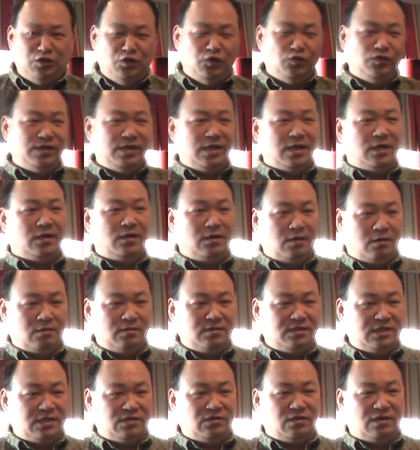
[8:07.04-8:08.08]
2 years alone,
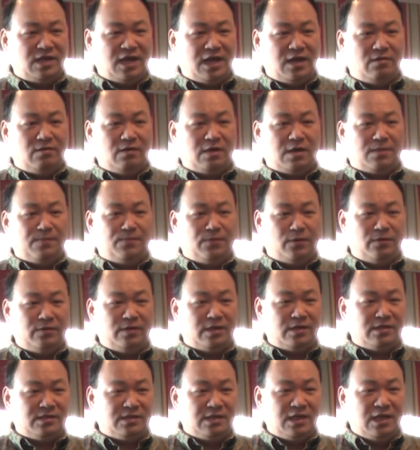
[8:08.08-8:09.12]
just on aero
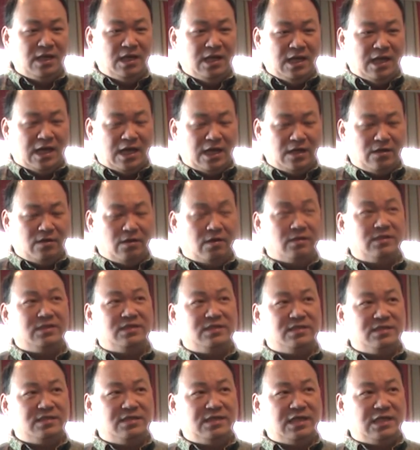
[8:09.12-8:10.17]
components, I got
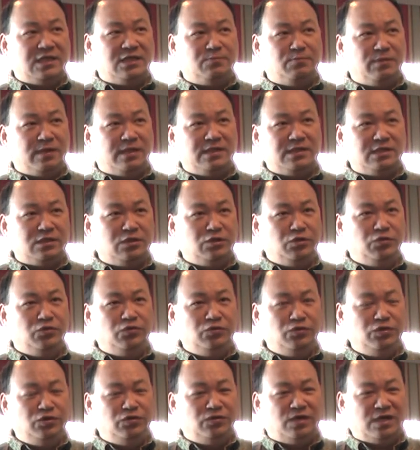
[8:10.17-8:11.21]
6 +
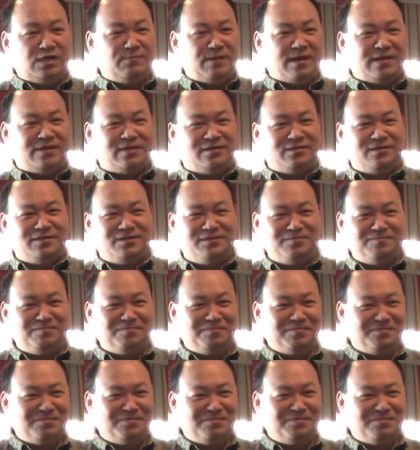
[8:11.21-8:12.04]
2 US patents.